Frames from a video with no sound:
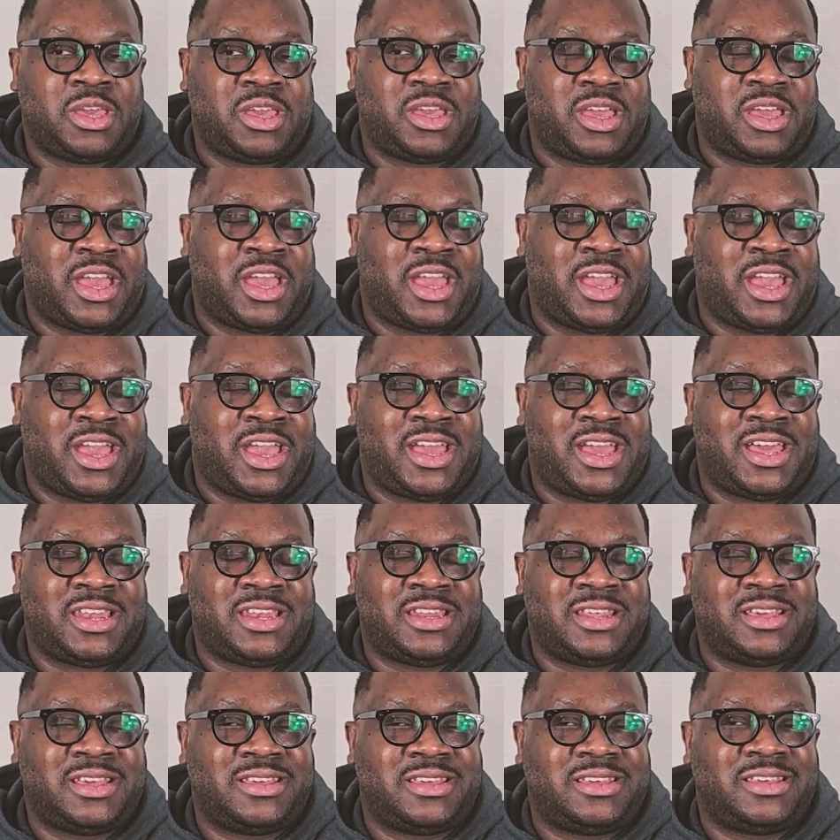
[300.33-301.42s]
And
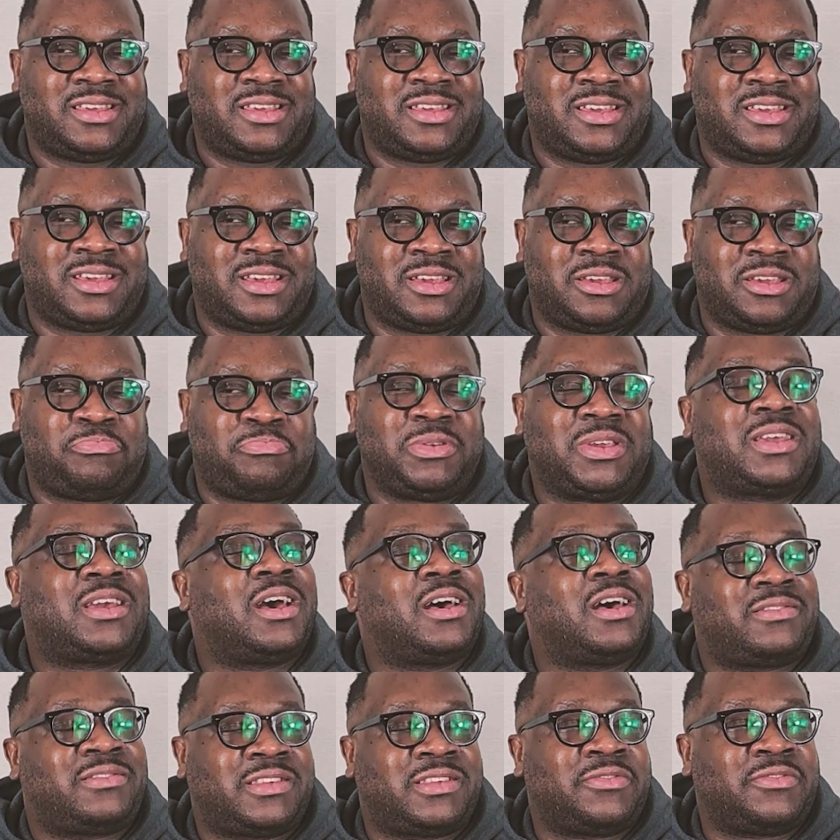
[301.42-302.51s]
it,
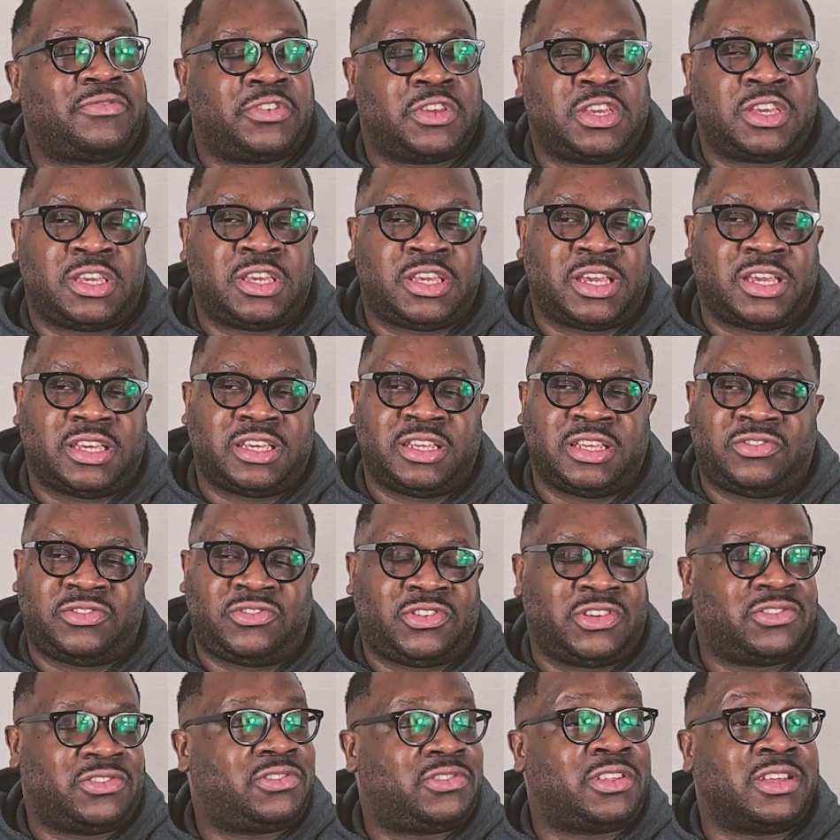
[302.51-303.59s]
because of it, it
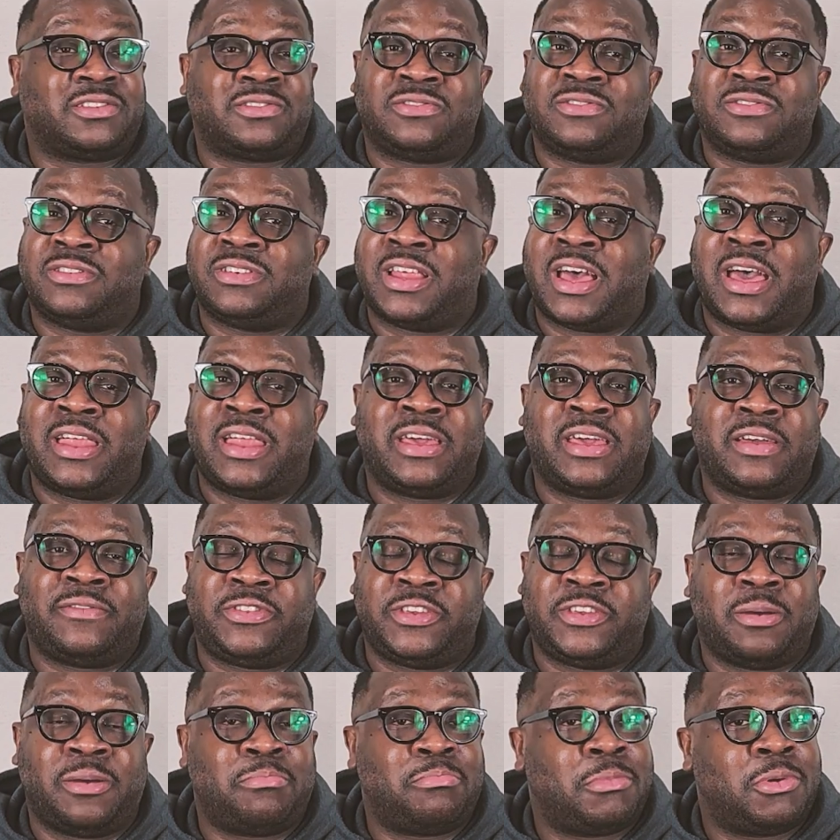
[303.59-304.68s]
just does not have the
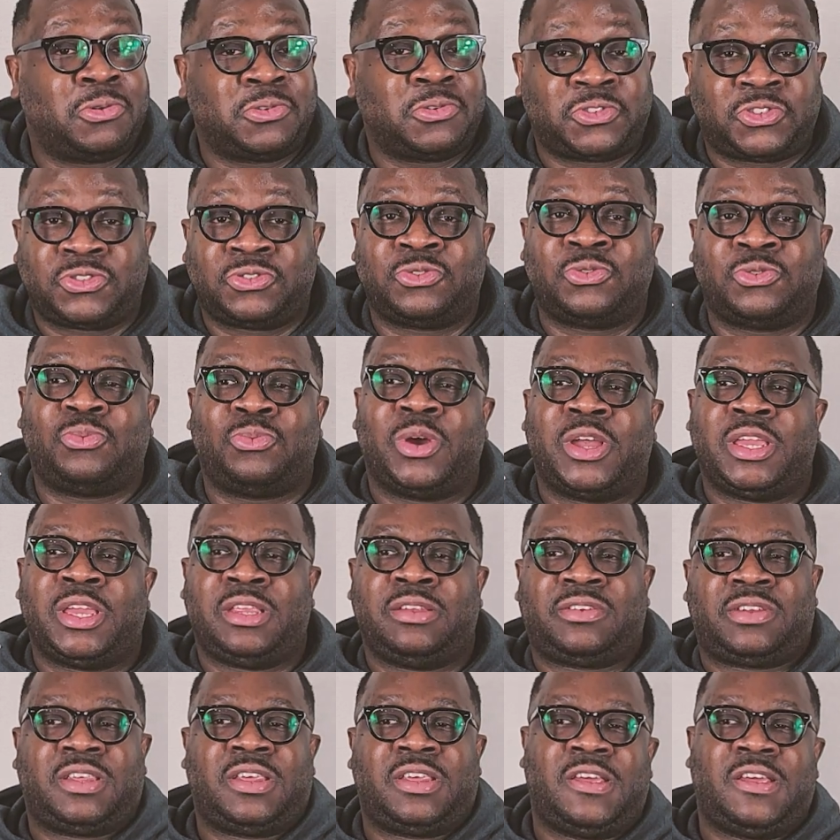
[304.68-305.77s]
emotional
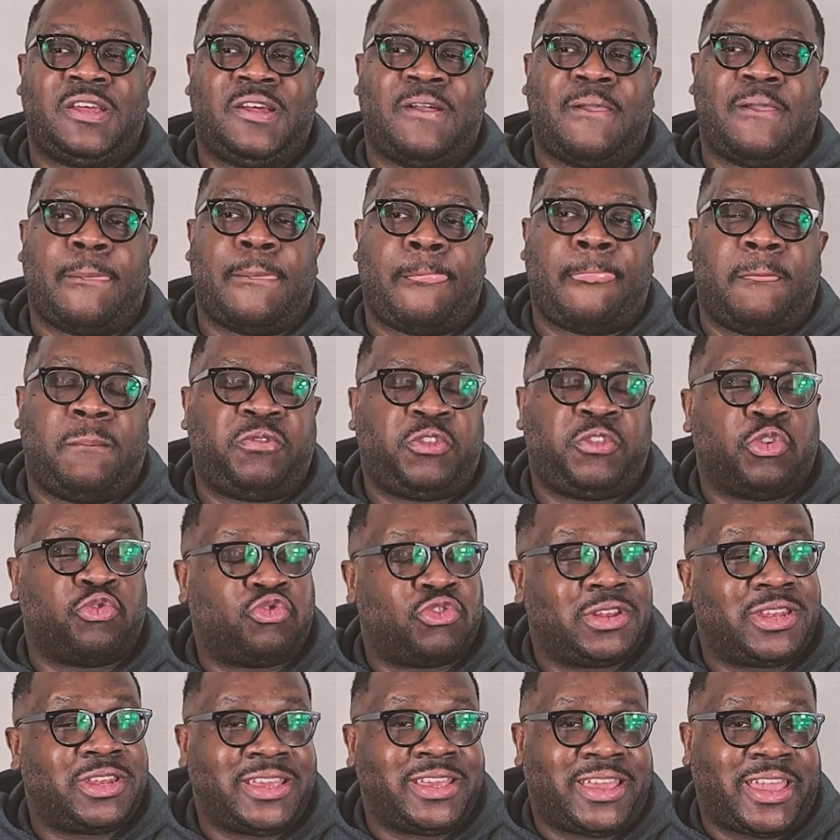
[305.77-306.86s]
weight to
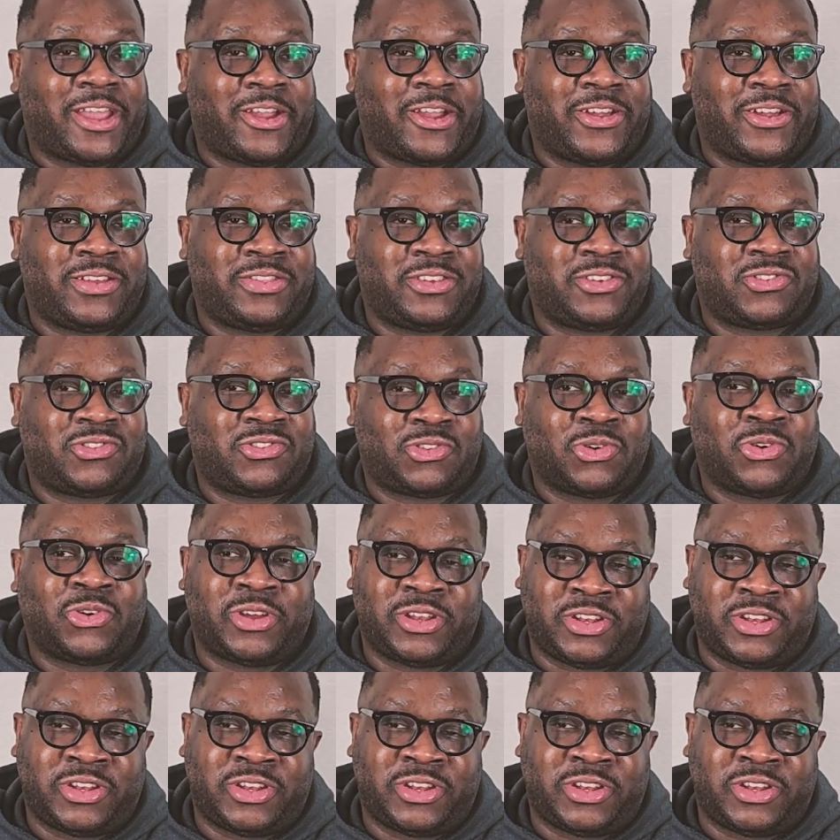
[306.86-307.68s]
really carry this story.